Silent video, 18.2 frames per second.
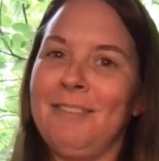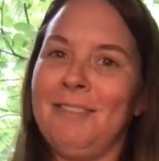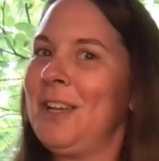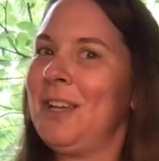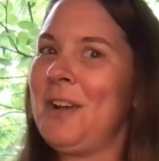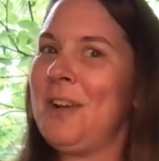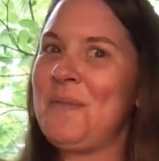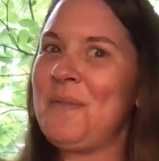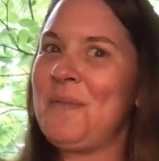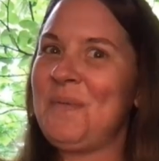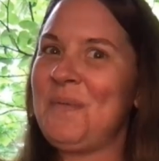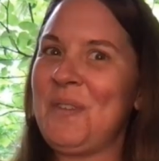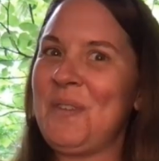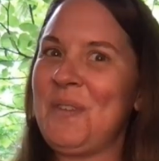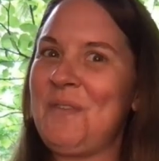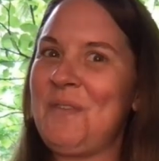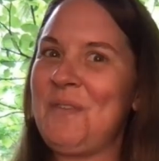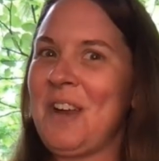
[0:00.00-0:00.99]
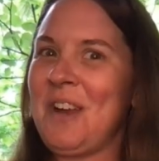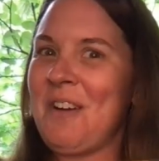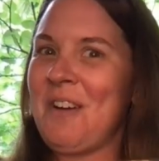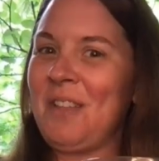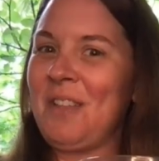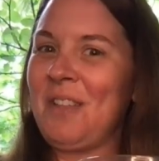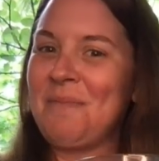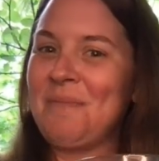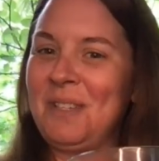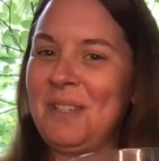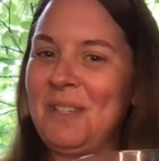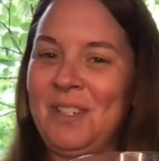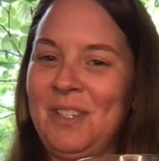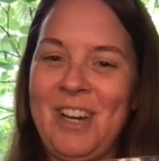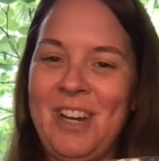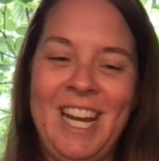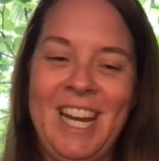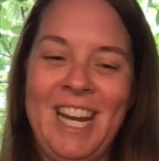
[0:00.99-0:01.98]
So we'll figure out the
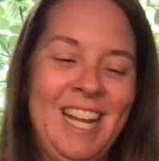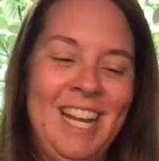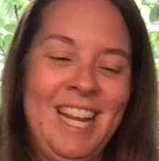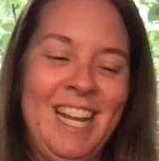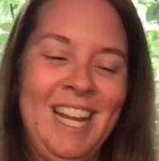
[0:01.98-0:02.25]
mystery